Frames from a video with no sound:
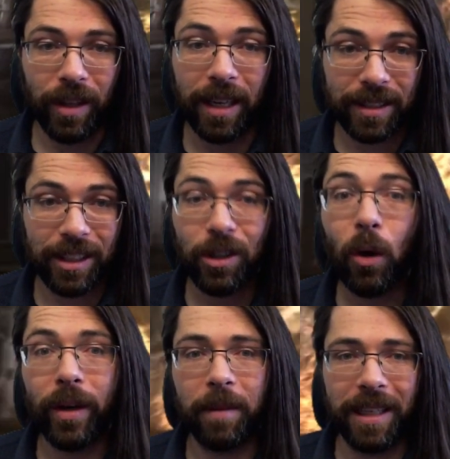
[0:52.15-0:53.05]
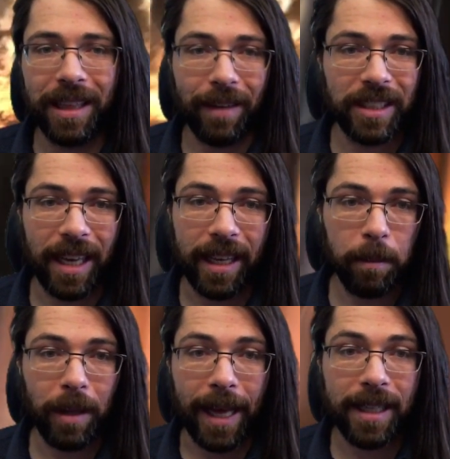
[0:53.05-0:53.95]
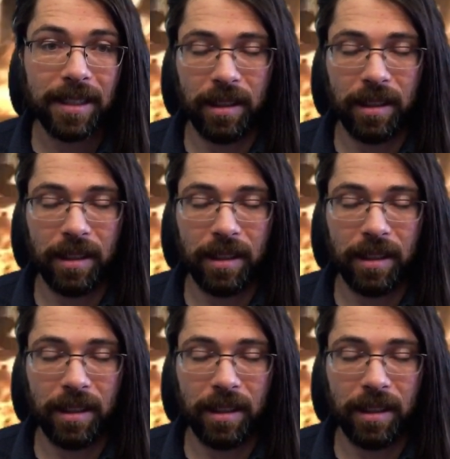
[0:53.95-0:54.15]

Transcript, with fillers: They are still going to be level scaling planets.